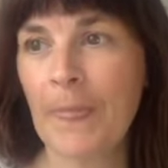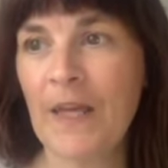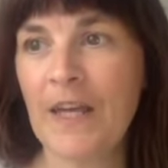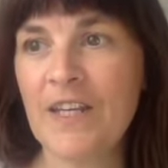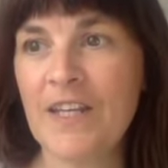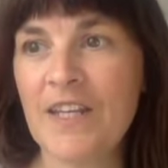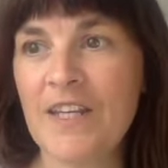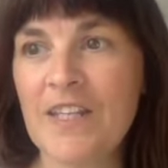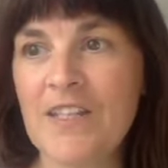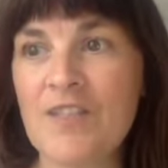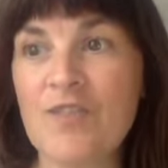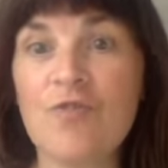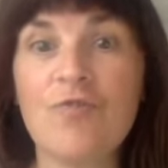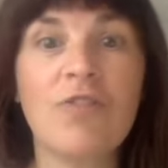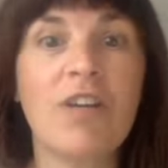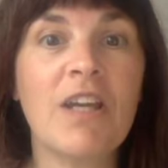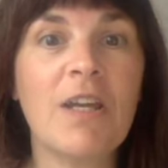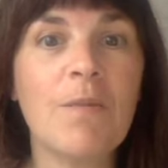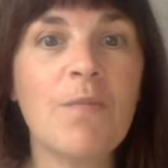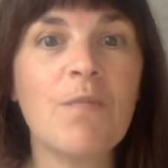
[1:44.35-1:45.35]
And his
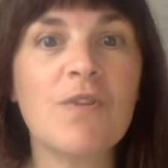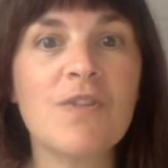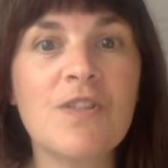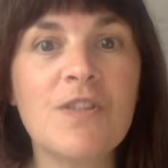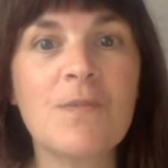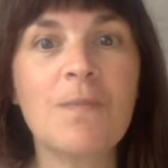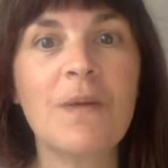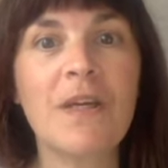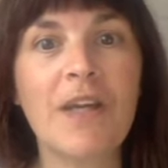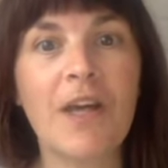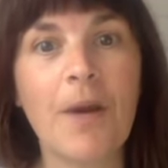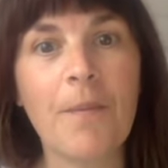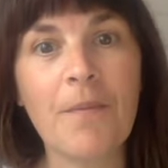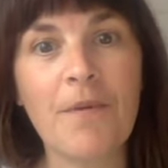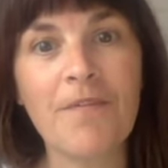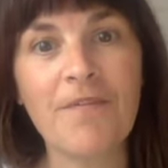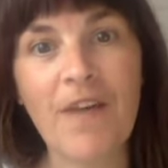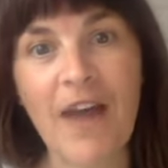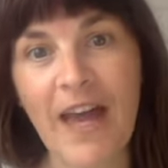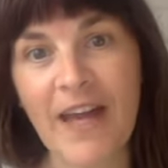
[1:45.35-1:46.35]
dream was to become
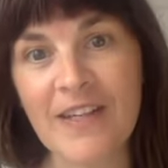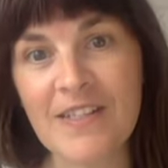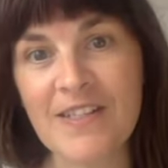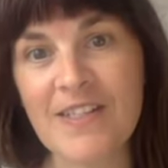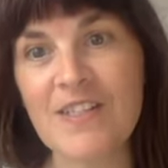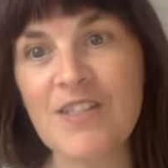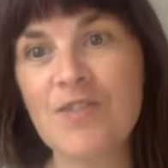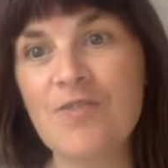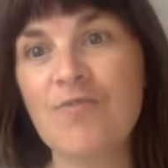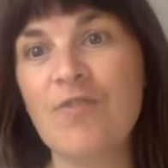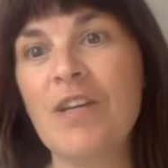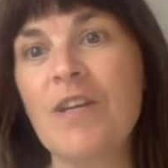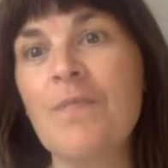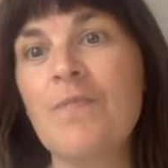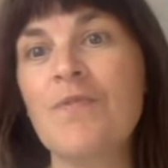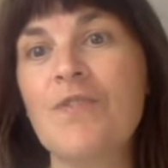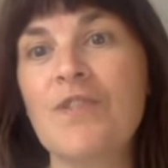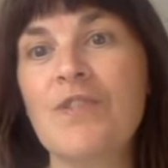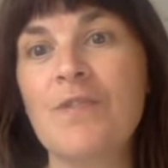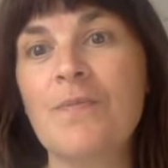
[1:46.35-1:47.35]
a vet. His dream
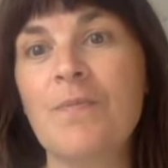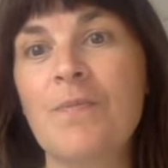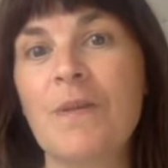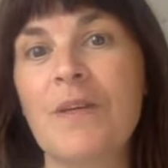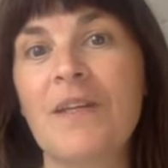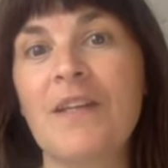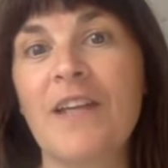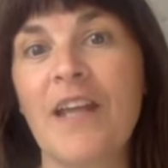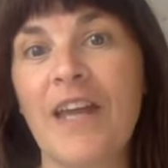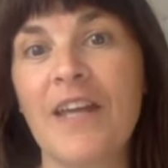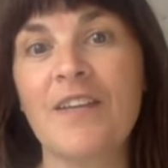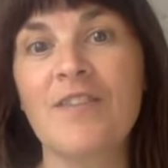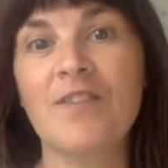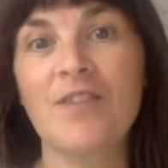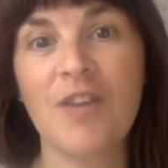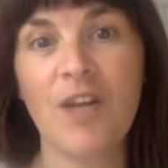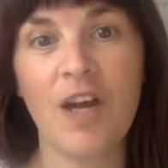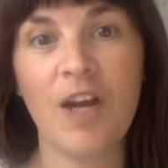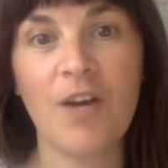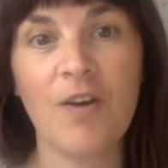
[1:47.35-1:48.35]
was to be to
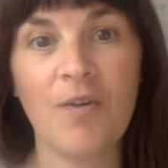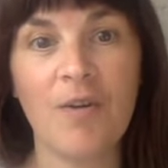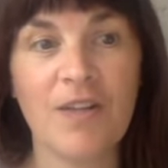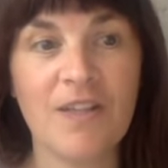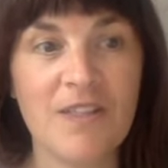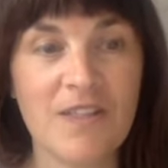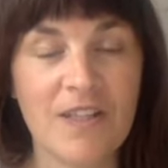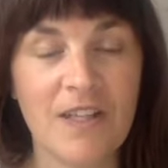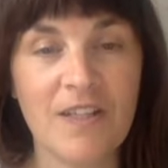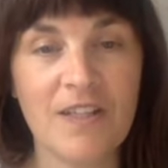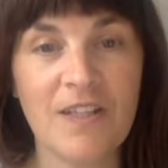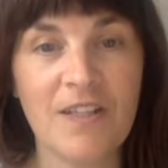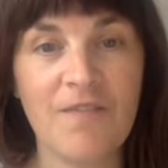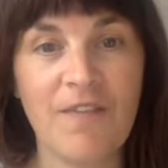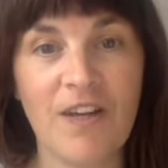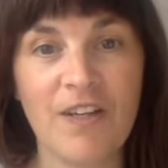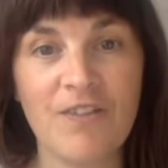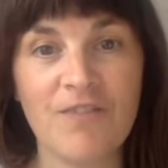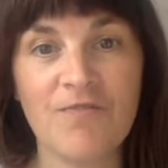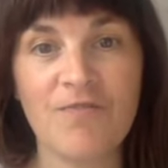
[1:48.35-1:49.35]
go and study
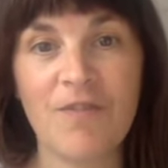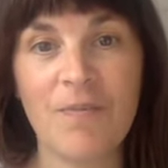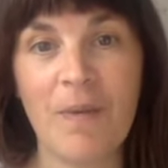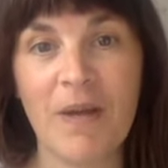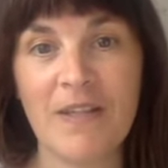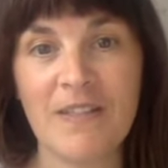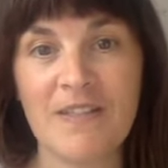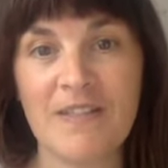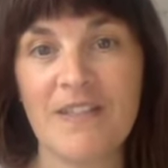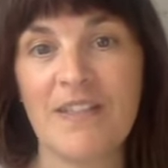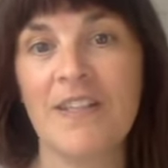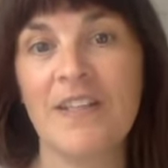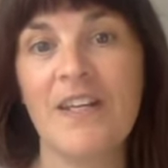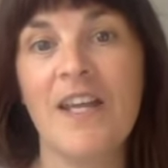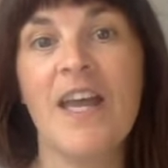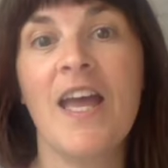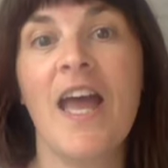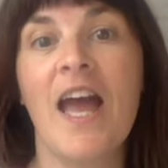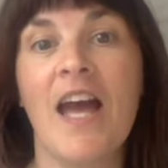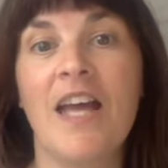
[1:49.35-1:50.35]
veterinary medicine
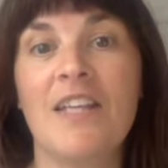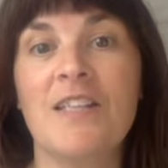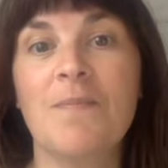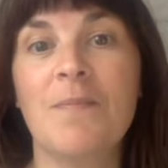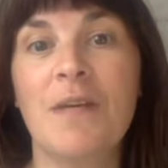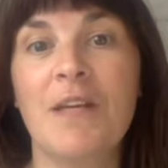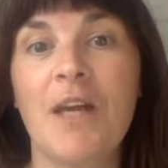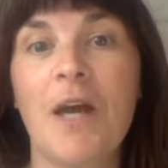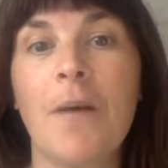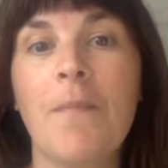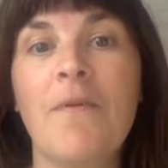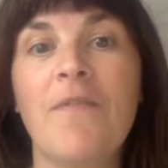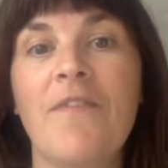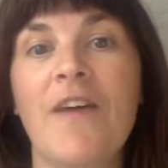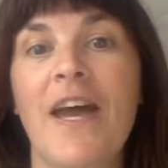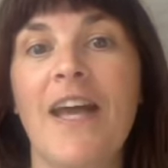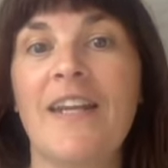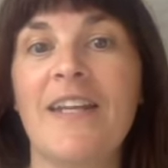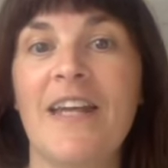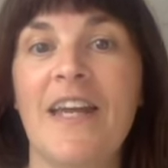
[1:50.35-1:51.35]
and to become a
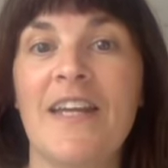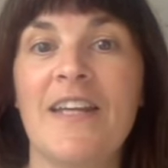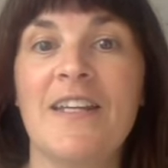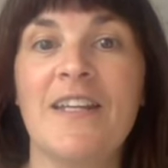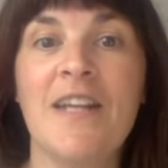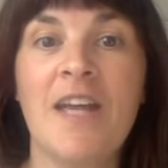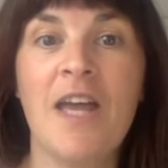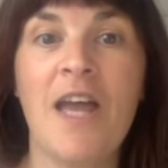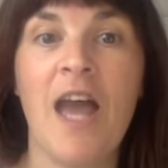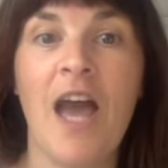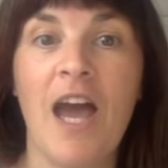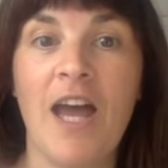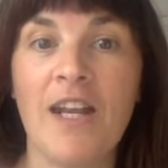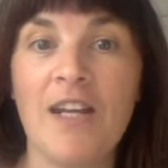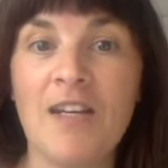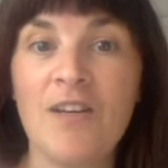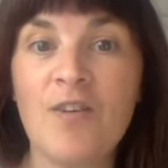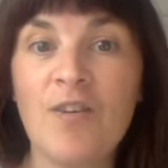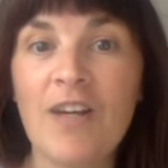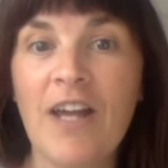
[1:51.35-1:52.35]
vet and
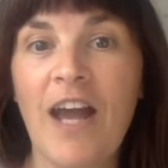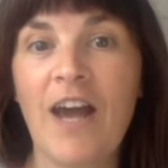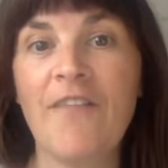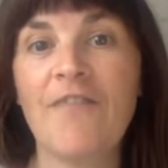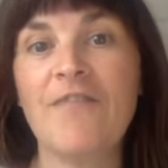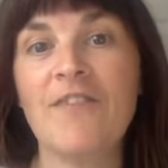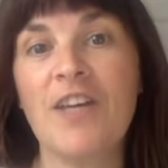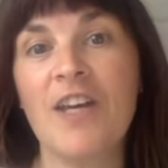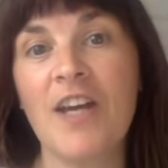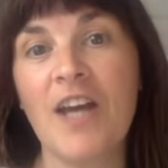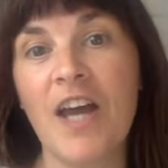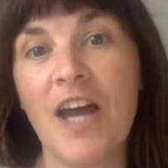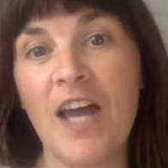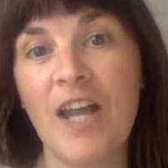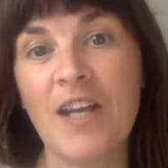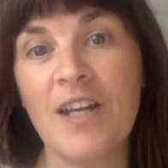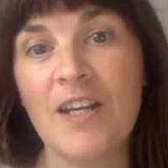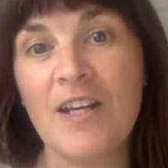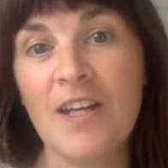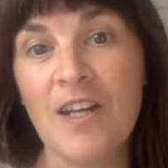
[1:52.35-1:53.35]
look after
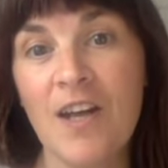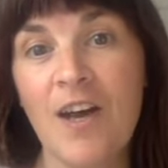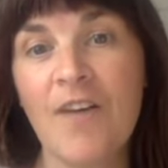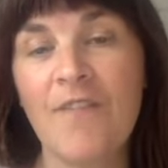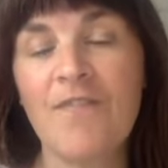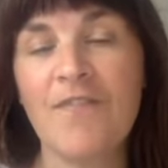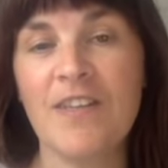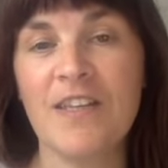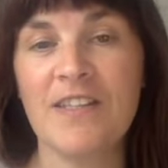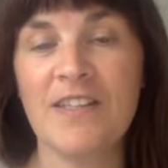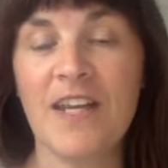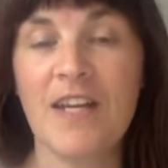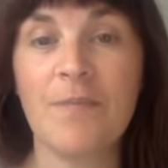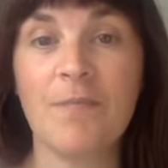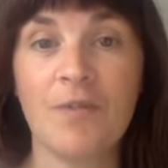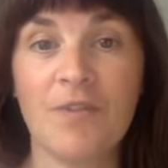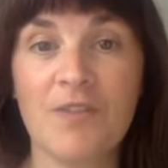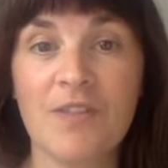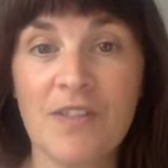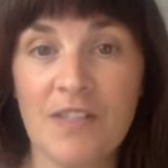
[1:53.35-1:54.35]
and love these
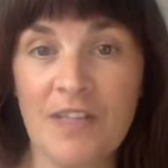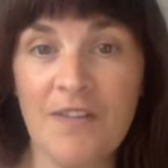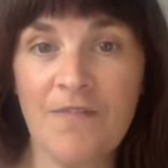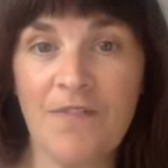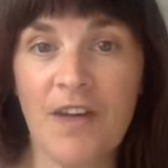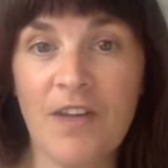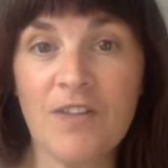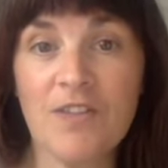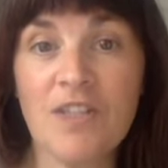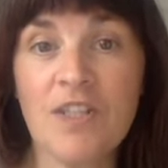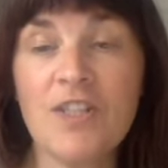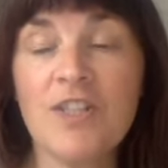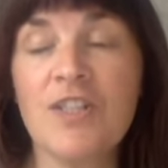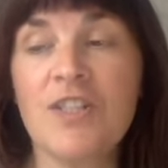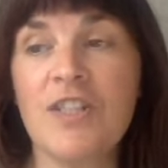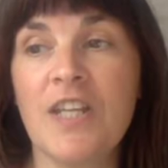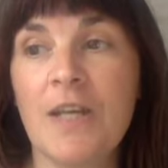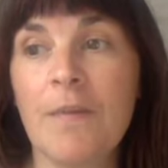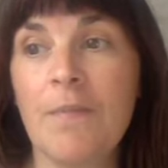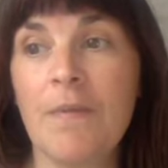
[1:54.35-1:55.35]
animals, because he felt
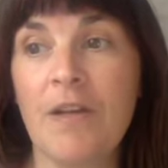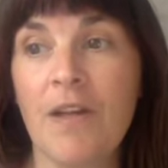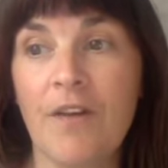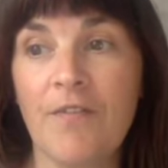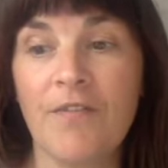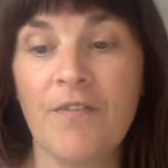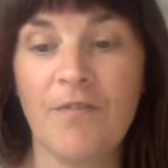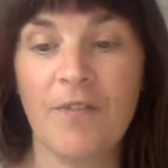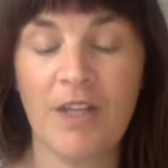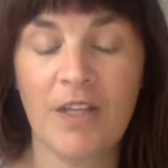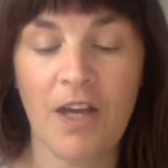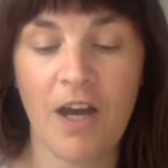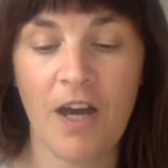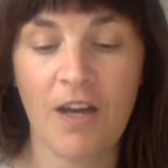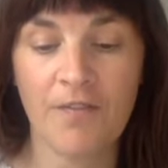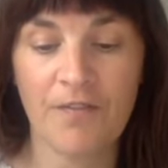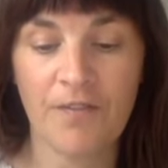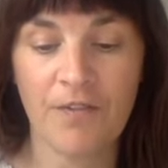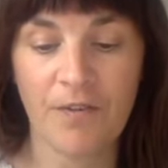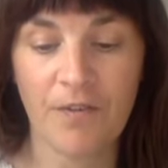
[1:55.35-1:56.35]
such deep love and
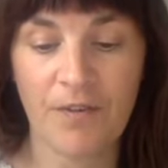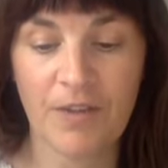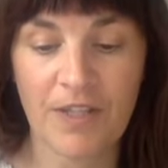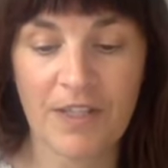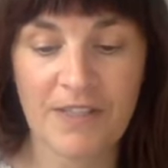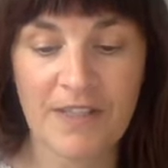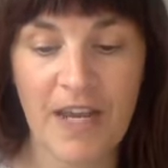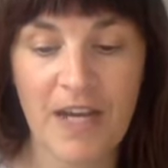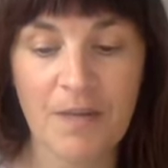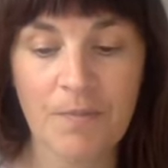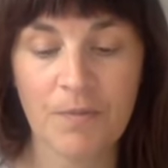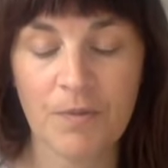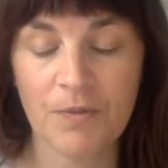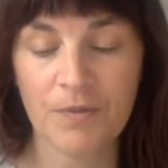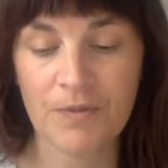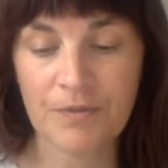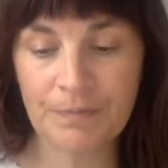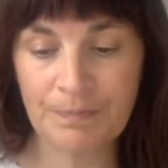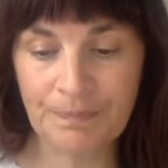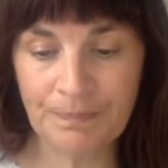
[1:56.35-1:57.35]
regard for all these
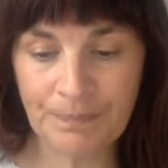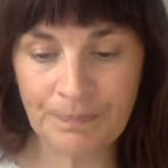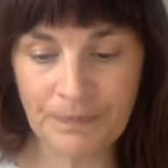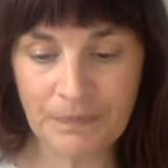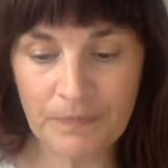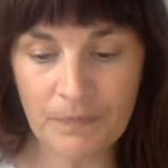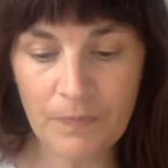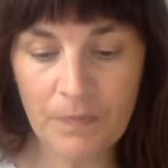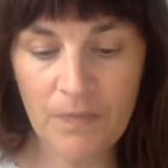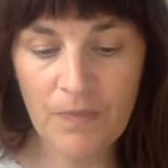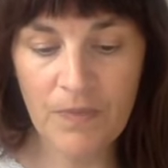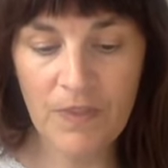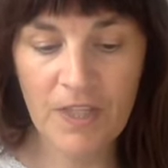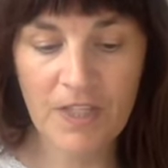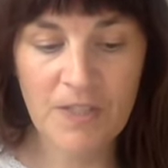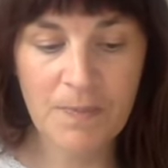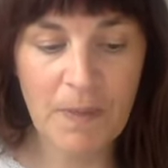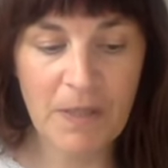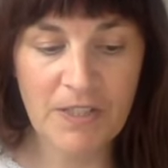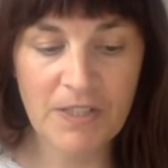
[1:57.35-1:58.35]
animals,
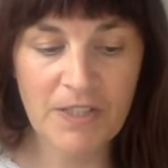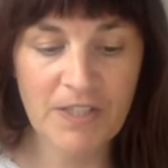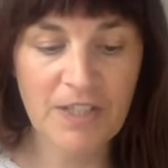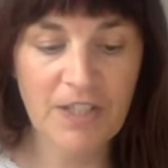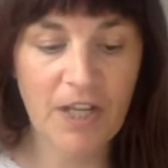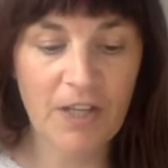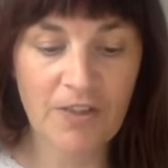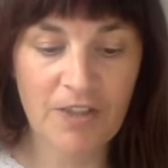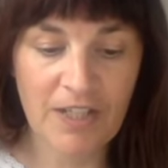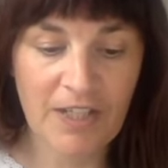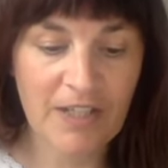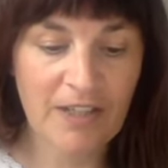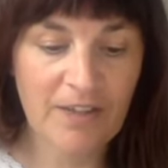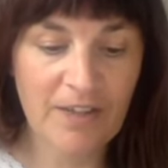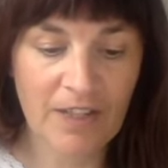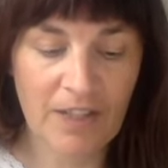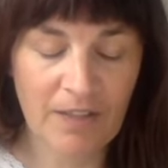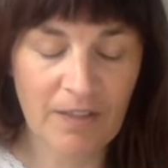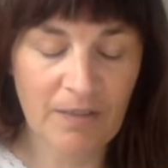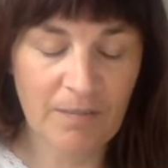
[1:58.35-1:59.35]
especially,
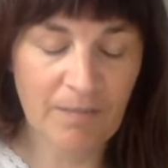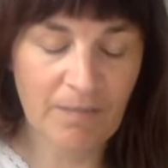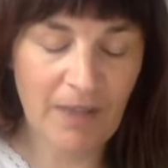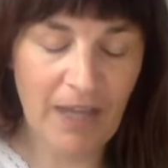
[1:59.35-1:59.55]
the